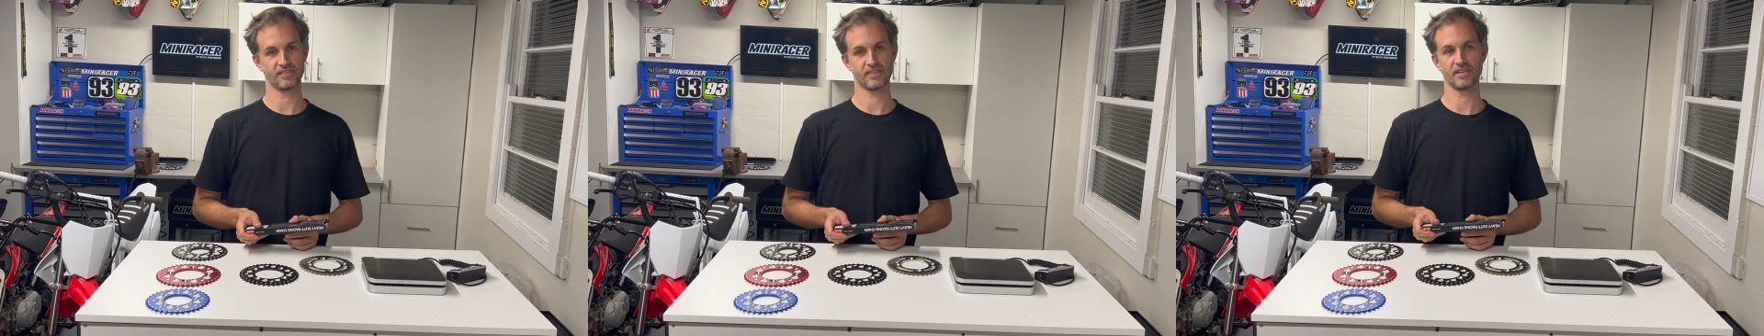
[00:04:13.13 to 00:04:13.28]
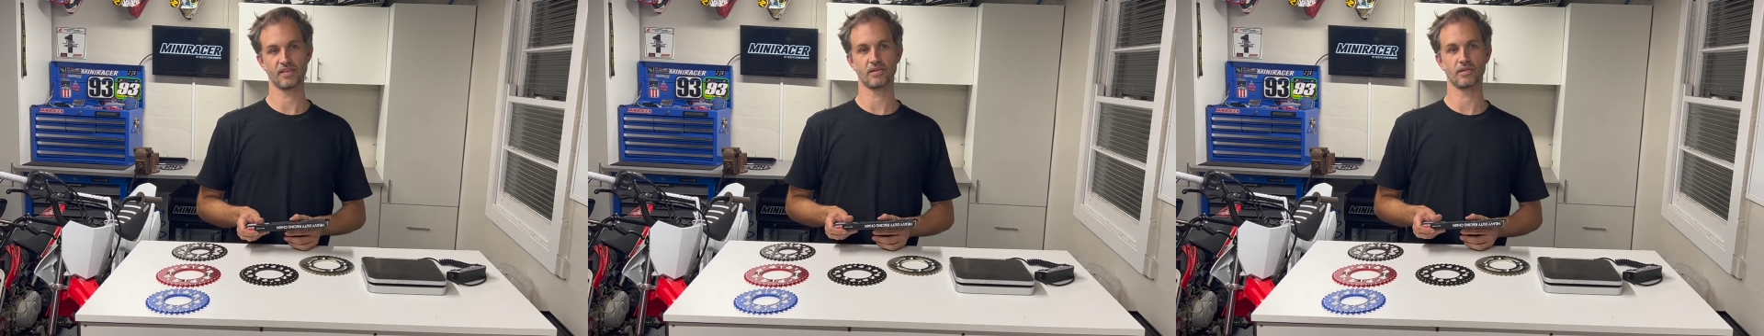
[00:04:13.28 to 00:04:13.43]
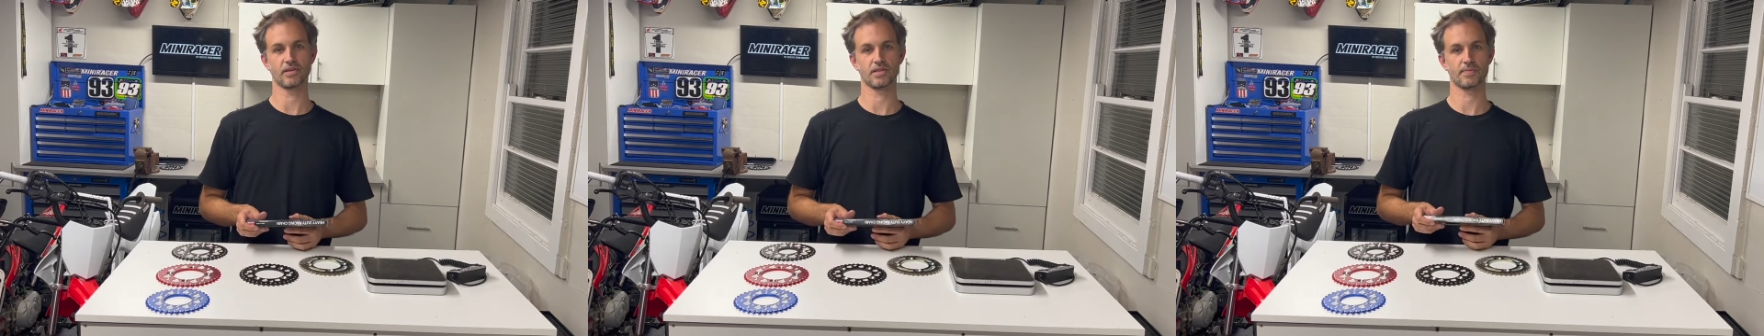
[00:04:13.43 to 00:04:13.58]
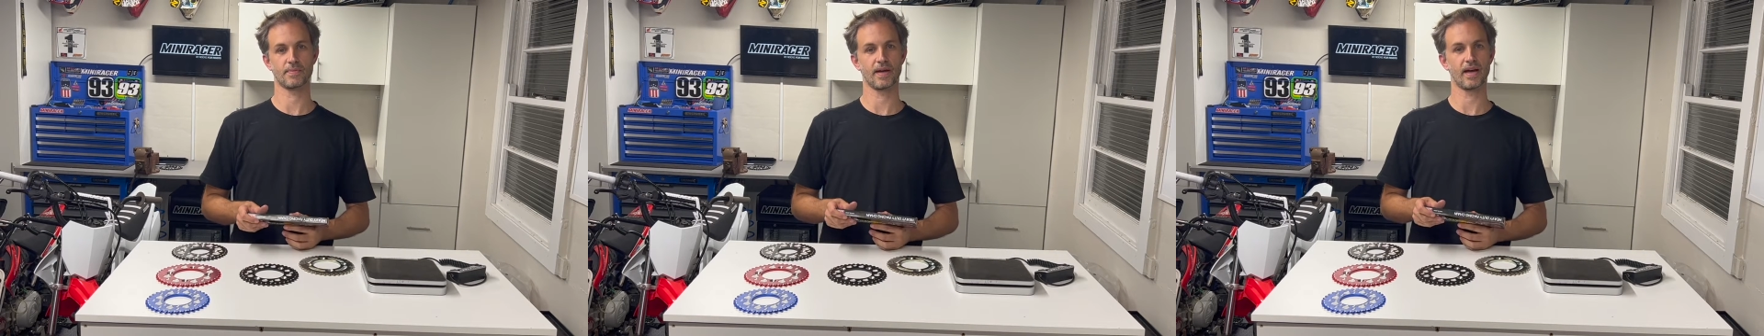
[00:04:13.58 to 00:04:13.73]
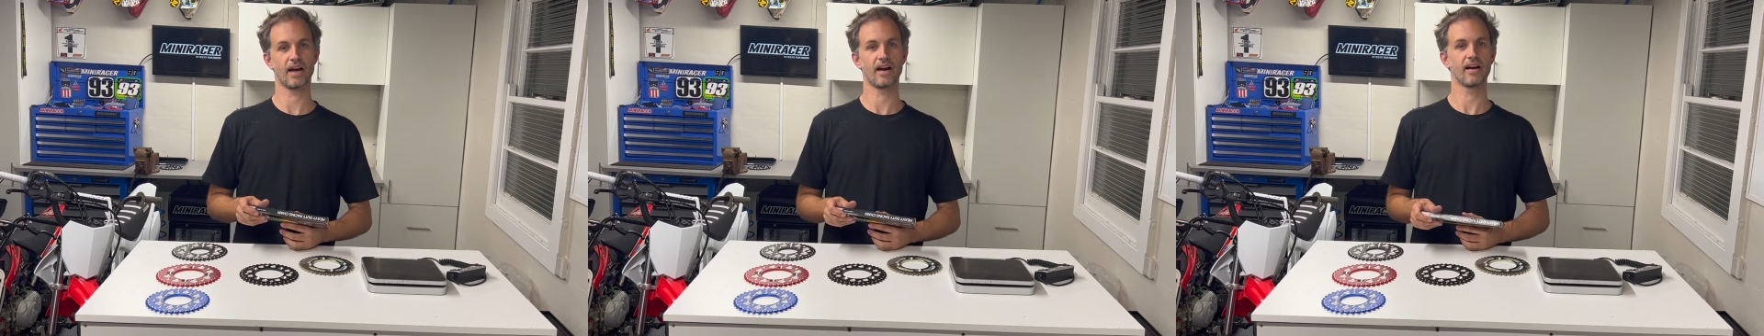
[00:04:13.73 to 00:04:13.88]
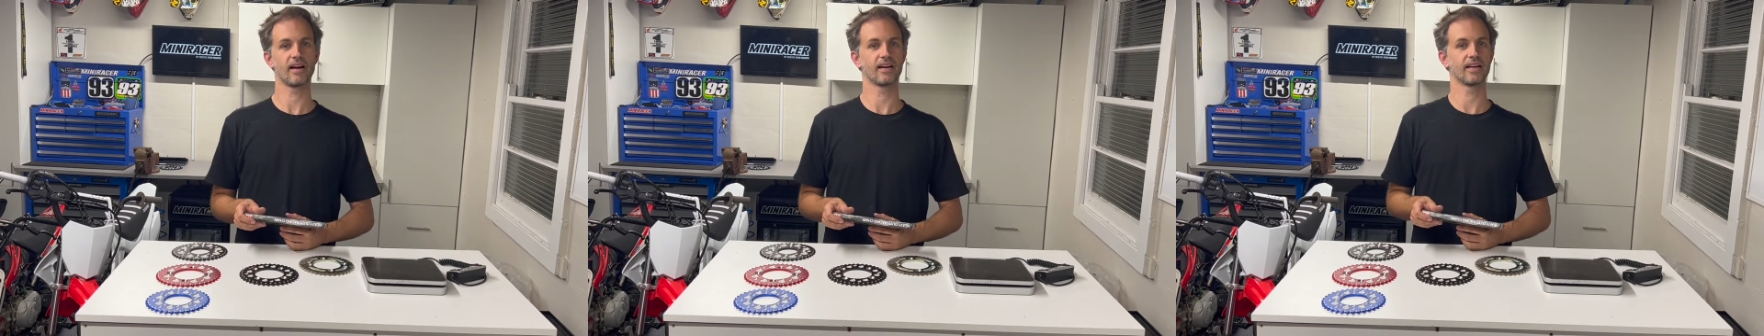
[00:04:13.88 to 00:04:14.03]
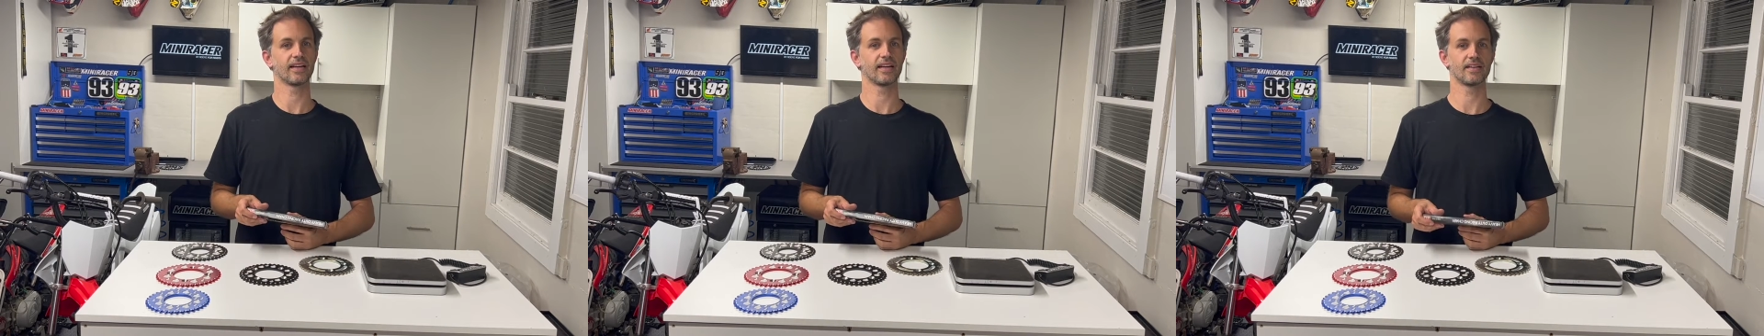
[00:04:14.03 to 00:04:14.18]
horsepower
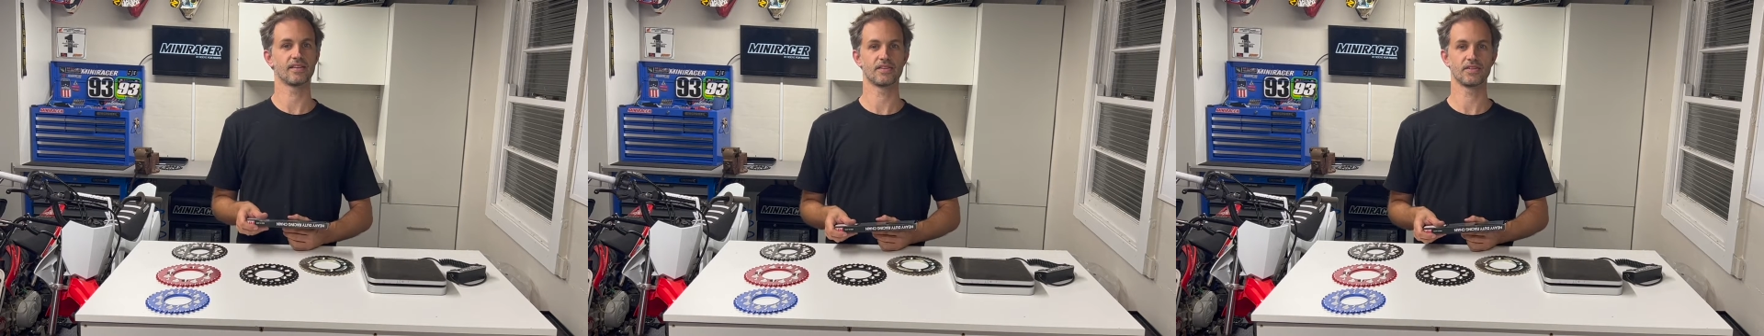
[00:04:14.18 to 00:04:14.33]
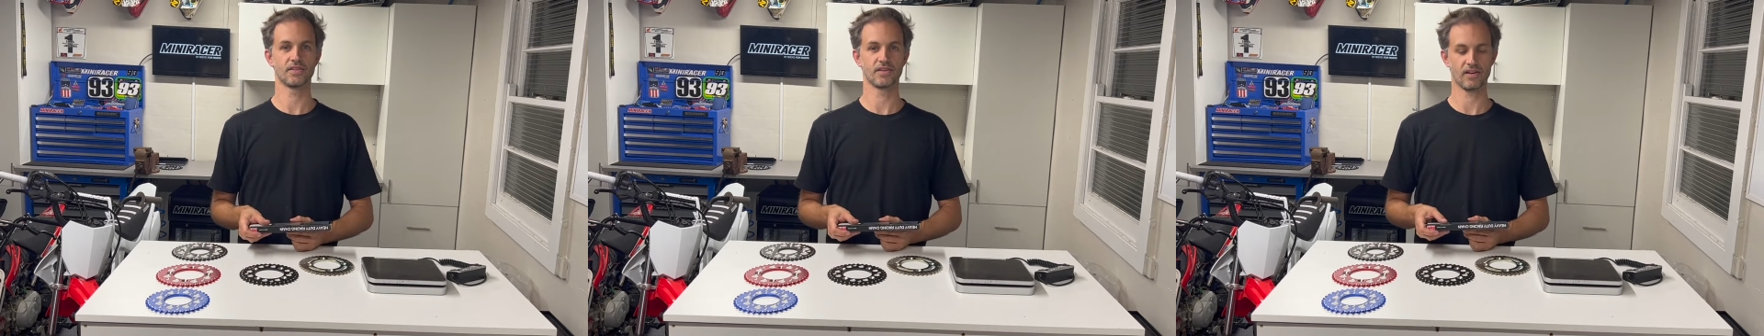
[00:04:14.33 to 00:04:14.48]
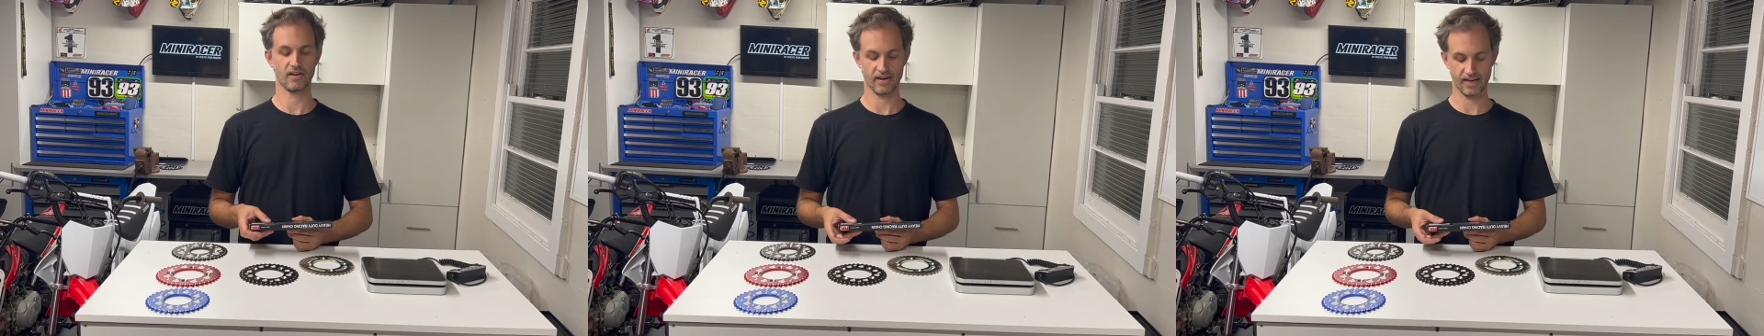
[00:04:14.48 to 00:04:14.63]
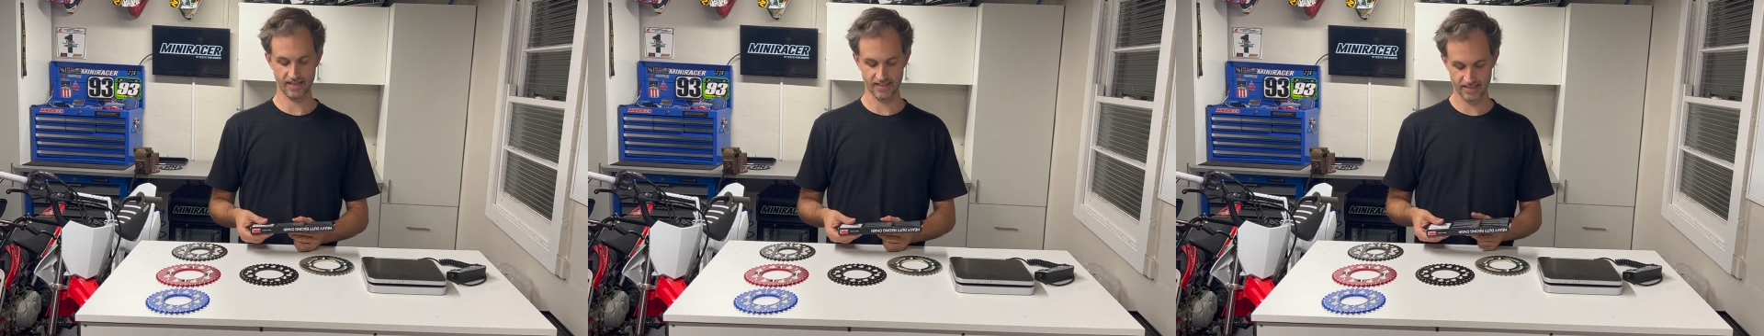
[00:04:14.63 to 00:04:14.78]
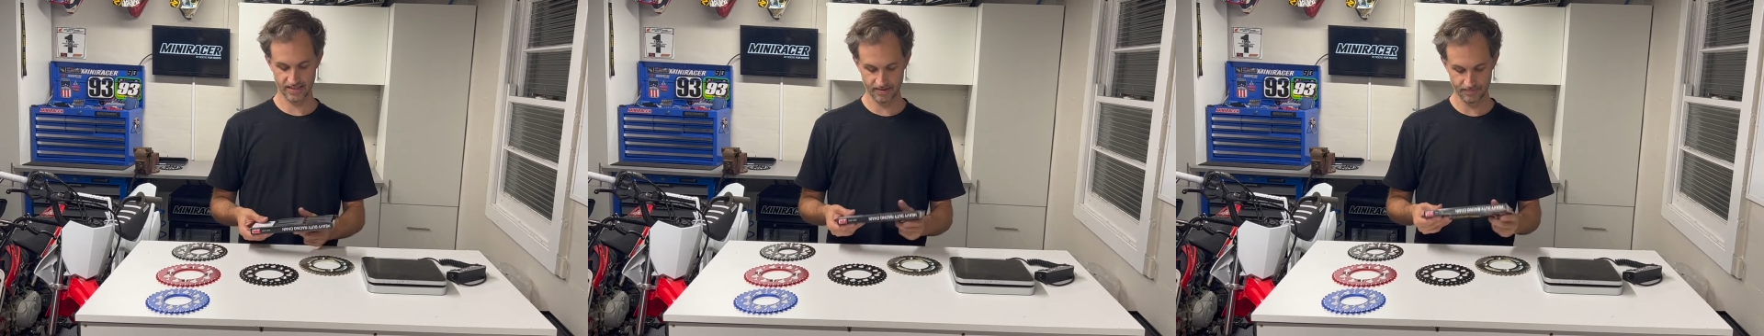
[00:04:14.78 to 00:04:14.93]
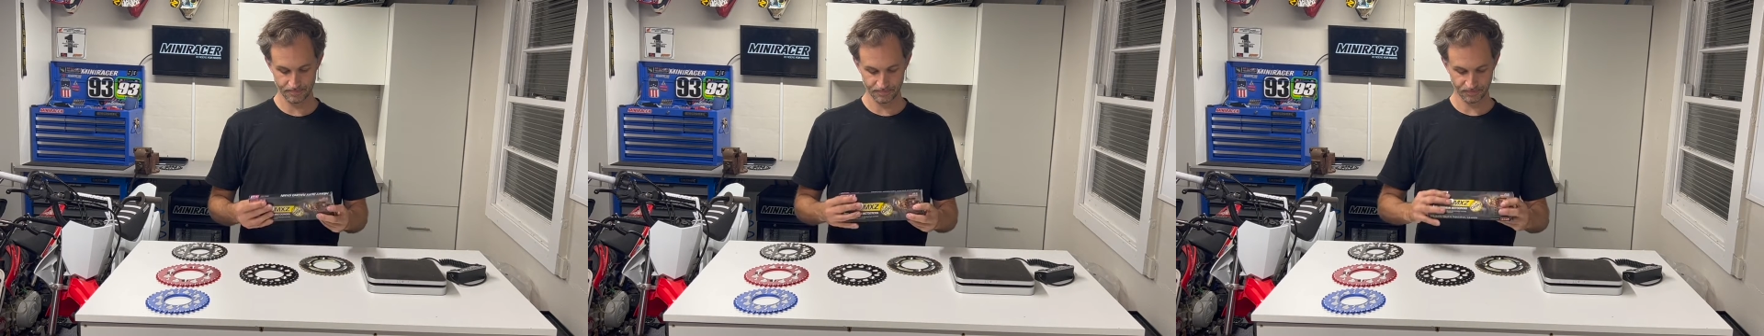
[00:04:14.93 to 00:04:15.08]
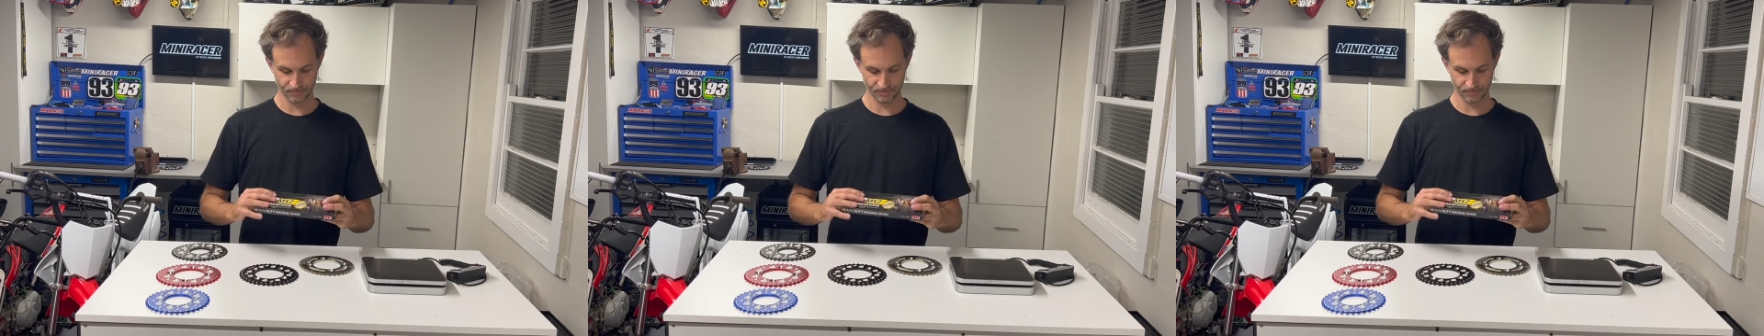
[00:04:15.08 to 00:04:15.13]
and getting too crazy.